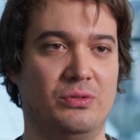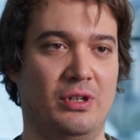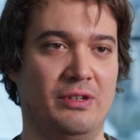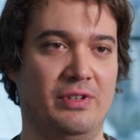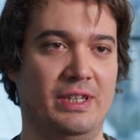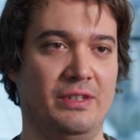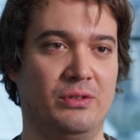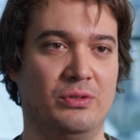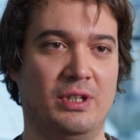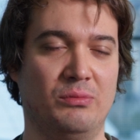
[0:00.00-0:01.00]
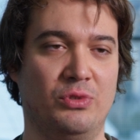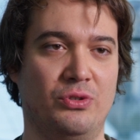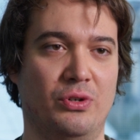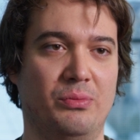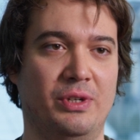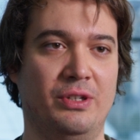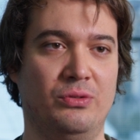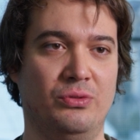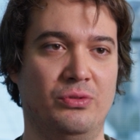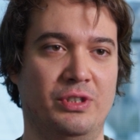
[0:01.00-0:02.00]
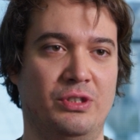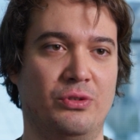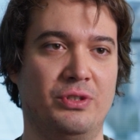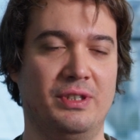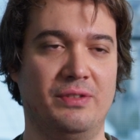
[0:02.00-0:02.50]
who are willing to come to Germany to do research